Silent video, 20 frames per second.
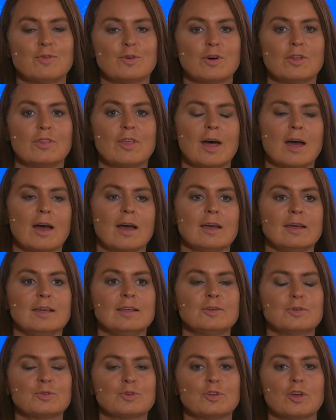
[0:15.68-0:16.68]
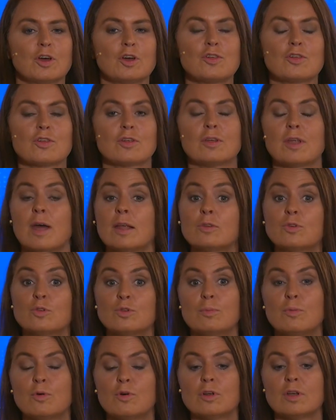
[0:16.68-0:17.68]
for the introduction, and
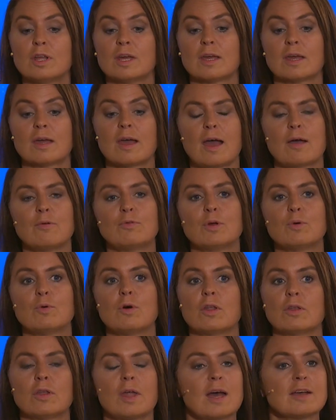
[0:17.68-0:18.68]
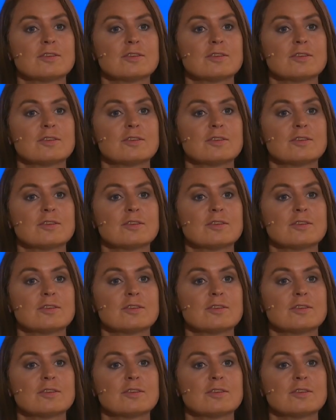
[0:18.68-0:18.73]
good morning, everyone.